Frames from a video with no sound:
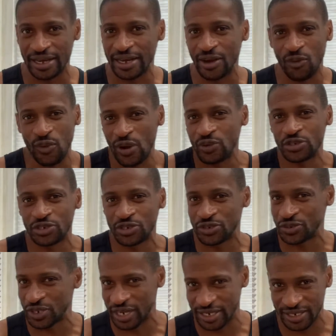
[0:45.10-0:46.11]
Why would you
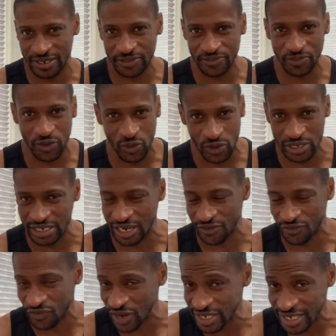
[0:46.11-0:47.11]
do that? What's the
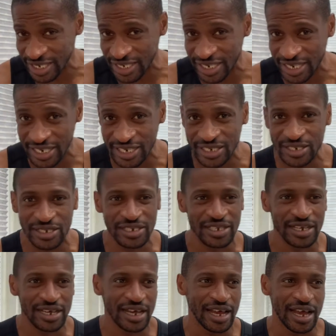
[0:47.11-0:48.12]
advantages?
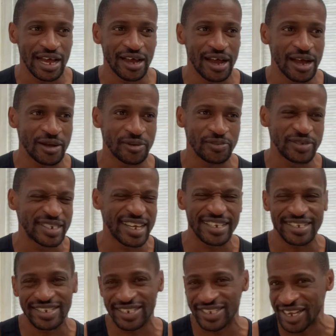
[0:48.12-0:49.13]
Is there
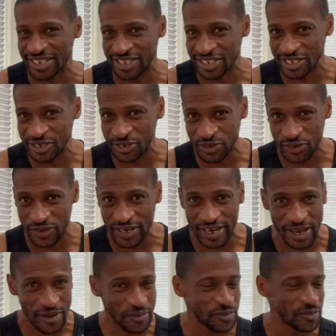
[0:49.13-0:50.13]
any sense in doing
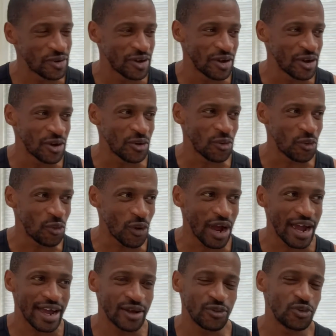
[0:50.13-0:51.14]
them?
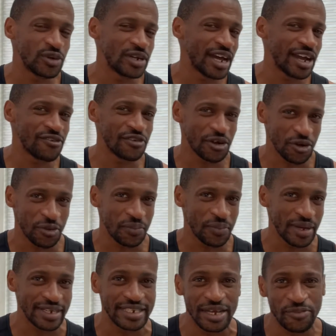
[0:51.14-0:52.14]
Why would I
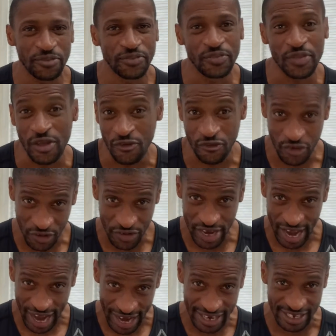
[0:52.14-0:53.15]
recommend them very
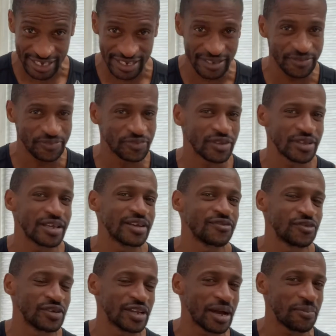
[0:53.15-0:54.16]
highly
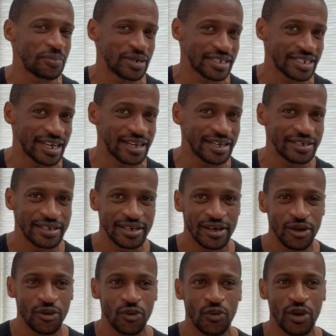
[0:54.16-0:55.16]
for that matter?
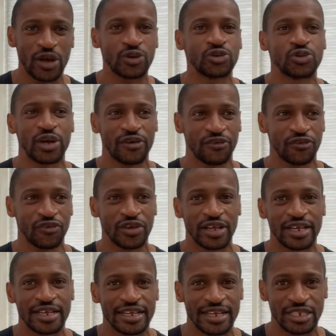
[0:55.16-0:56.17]
Why do I
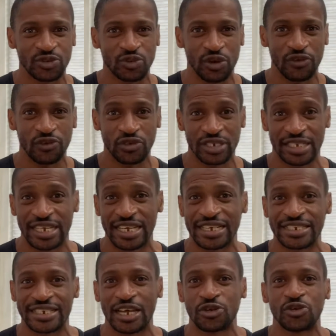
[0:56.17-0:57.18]
think it's one of those
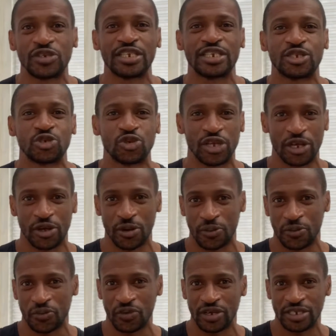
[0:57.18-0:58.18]
things that you need to
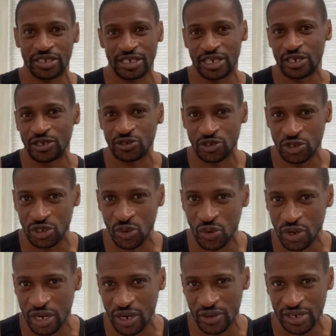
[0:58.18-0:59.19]
incorporate into your
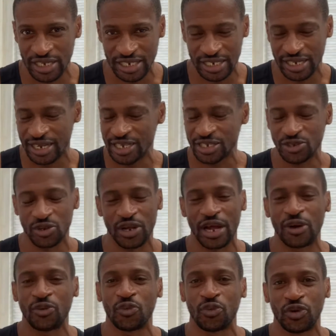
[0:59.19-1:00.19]
workout? Let's look
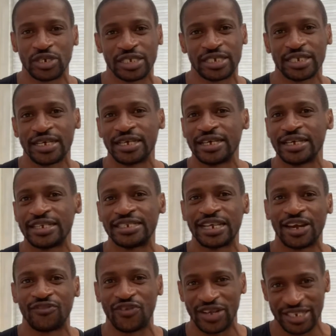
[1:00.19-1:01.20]
at what
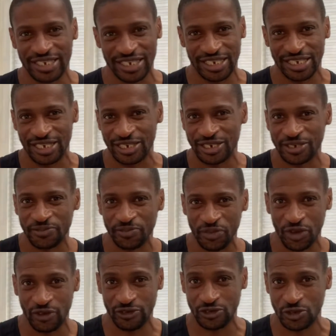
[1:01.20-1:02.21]
the advantages
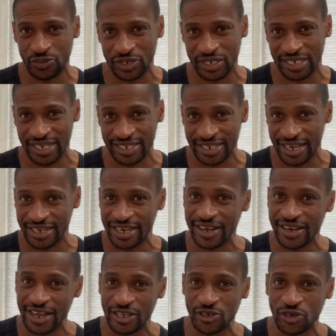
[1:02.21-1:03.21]
of supersets are. Now
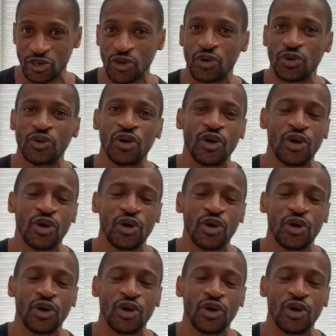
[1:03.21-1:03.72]
that you know